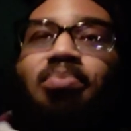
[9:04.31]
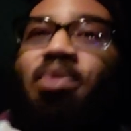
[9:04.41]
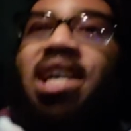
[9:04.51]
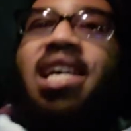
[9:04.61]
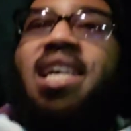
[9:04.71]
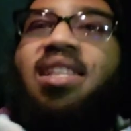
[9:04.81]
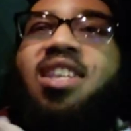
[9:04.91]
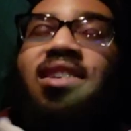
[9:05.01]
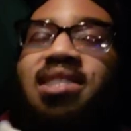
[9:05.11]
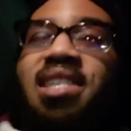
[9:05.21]
but
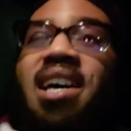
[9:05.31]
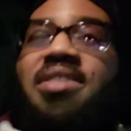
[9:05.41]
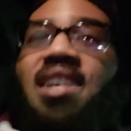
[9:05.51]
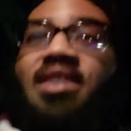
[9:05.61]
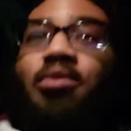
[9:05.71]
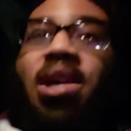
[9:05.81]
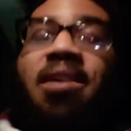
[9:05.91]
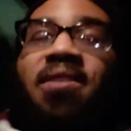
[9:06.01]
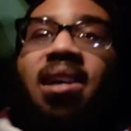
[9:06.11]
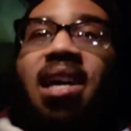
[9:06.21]
there's nothing to
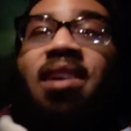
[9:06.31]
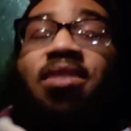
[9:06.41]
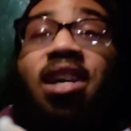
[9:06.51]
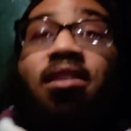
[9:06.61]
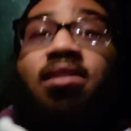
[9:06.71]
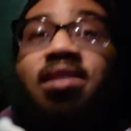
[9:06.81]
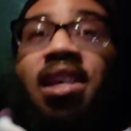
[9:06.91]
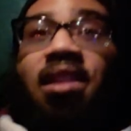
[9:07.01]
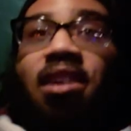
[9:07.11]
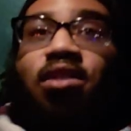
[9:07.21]
if
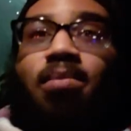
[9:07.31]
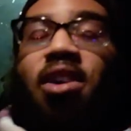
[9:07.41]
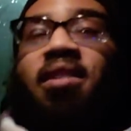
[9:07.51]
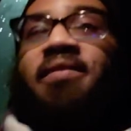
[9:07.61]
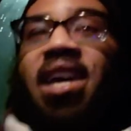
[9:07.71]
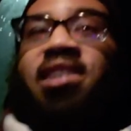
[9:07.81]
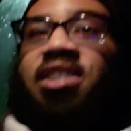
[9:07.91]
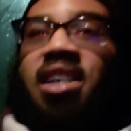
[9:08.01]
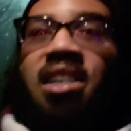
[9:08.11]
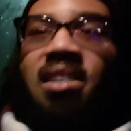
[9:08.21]
there's
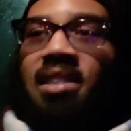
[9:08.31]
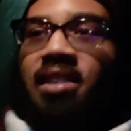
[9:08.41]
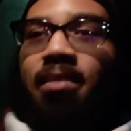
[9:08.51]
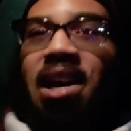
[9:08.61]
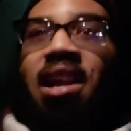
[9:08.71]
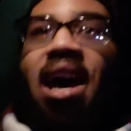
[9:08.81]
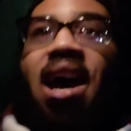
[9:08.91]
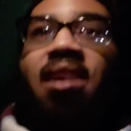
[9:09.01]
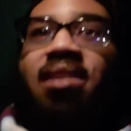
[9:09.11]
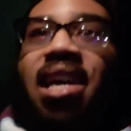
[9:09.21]
motivation, no matter
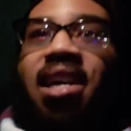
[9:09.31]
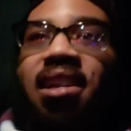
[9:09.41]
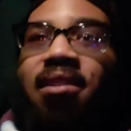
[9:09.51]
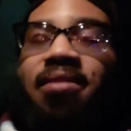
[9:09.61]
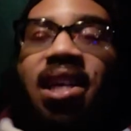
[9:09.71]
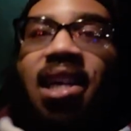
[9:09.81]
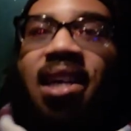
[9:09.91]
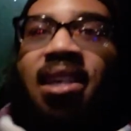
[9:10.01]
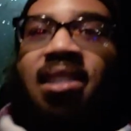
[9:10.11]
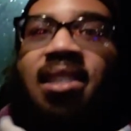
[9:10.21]
how negative it
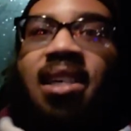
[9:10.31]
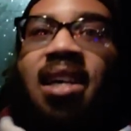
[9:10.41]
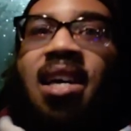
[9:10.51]
is,